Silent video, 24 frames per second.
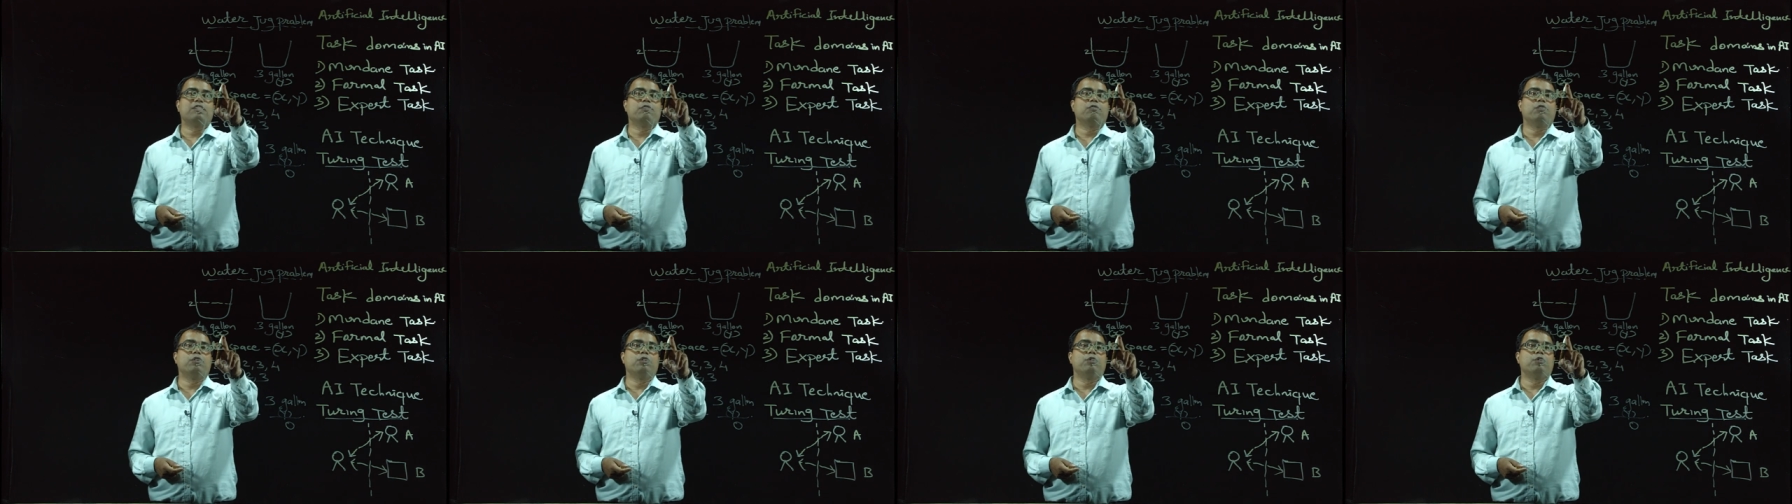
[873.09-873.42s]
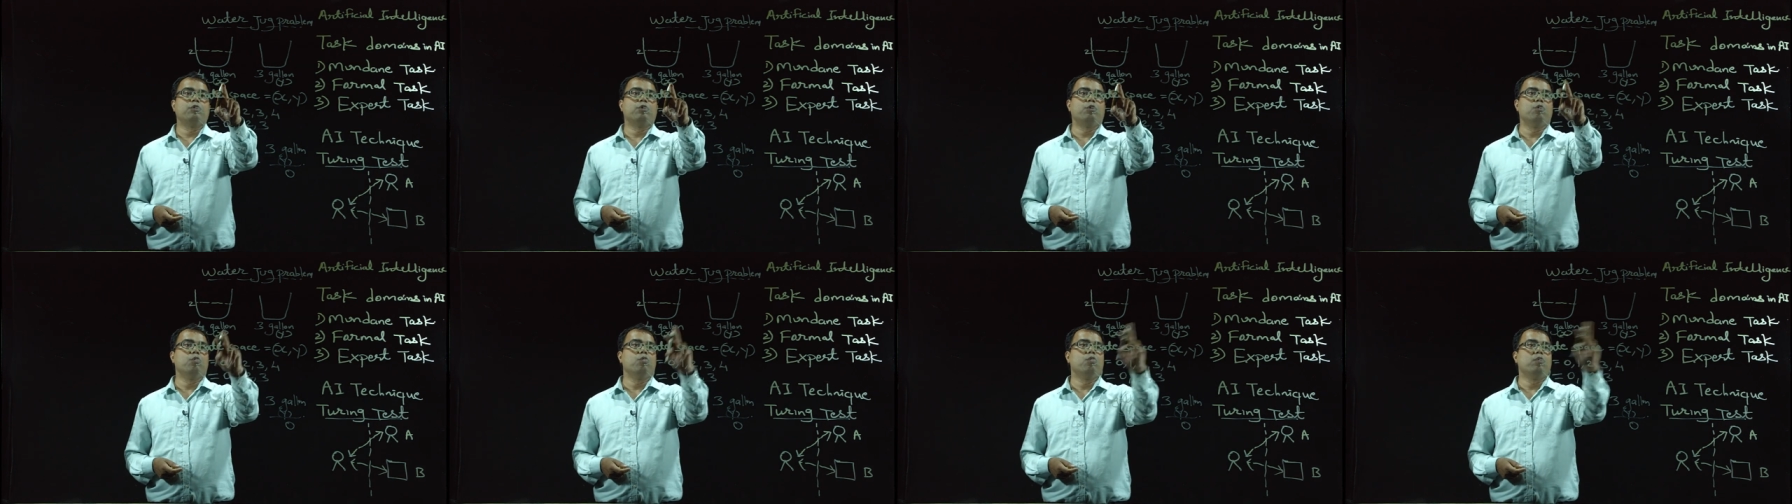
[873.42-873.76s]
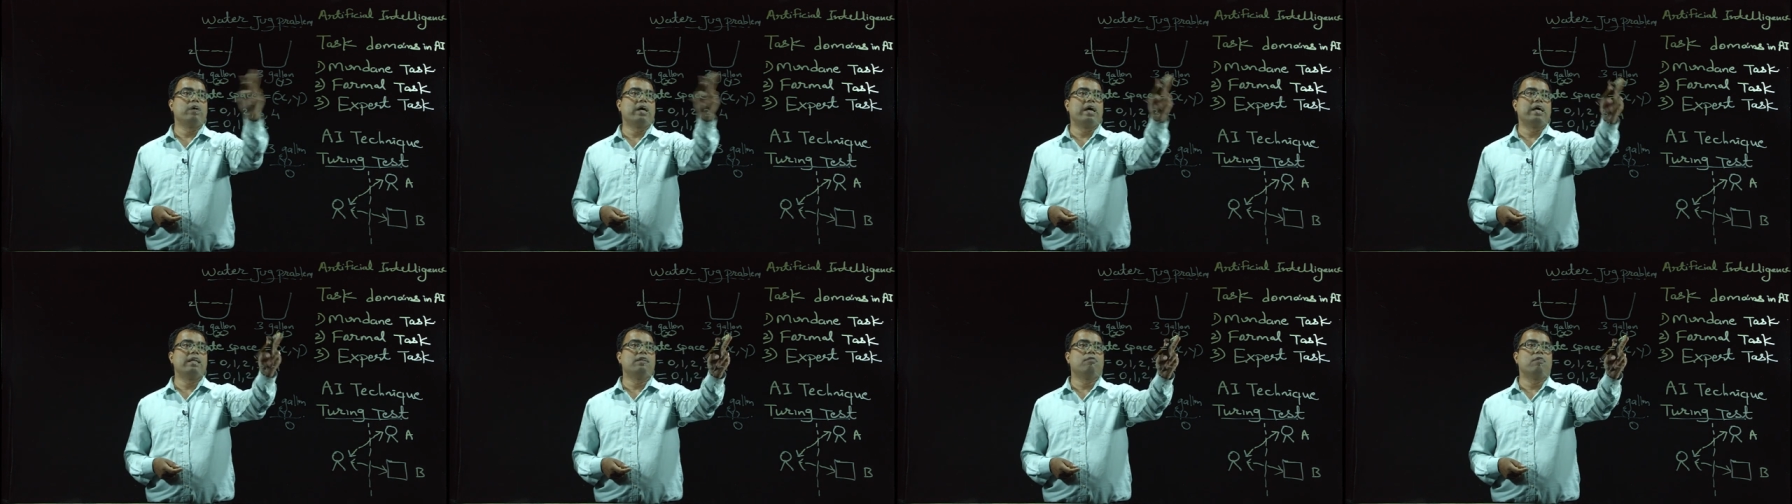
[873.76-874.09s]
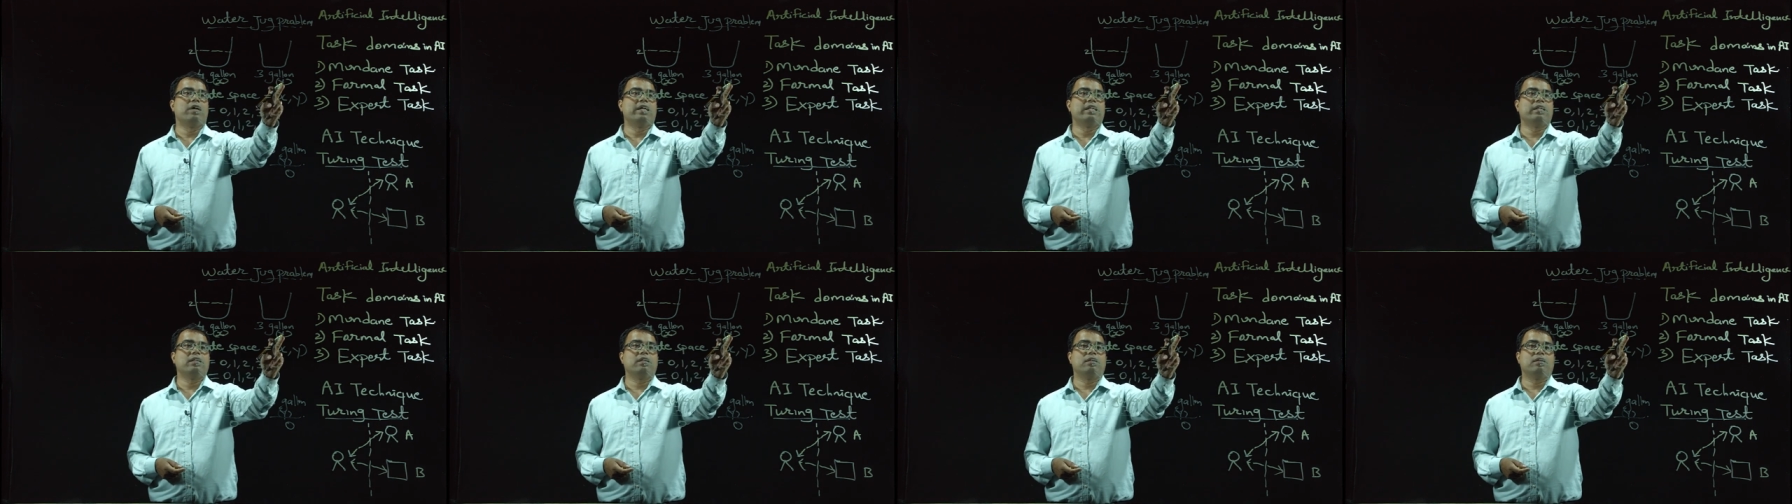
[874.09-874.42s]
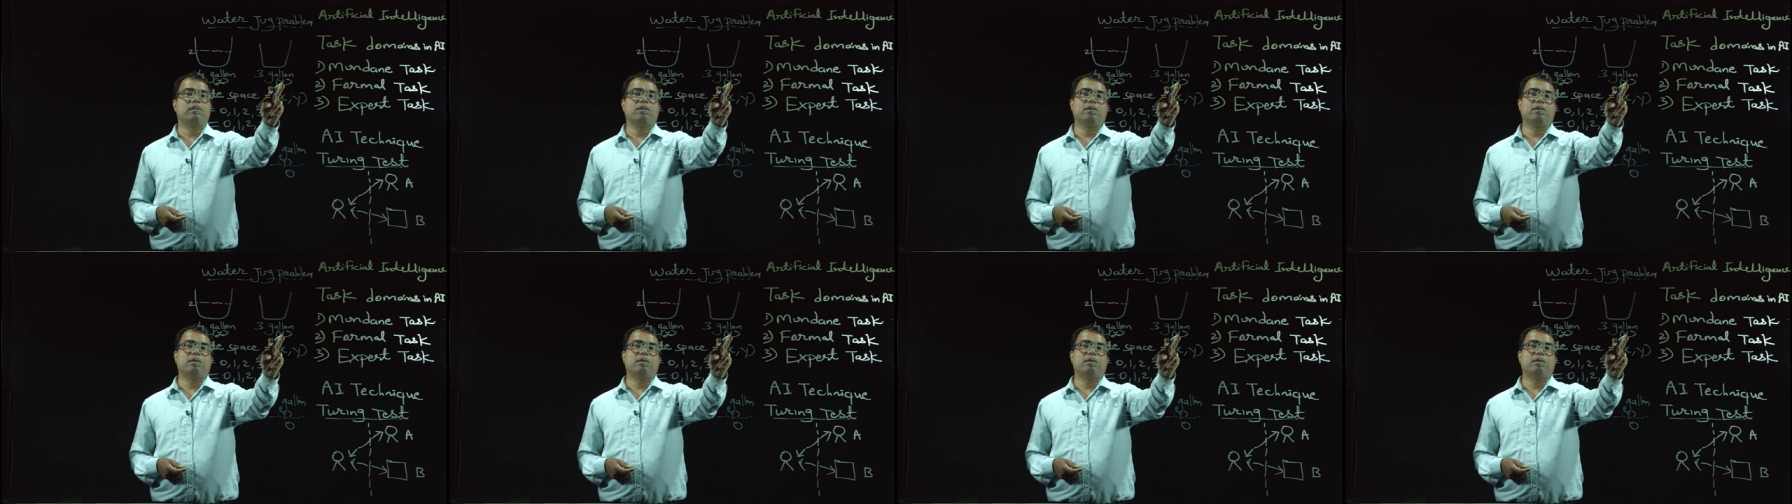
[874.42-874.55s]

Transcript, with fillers: equal to 2 and y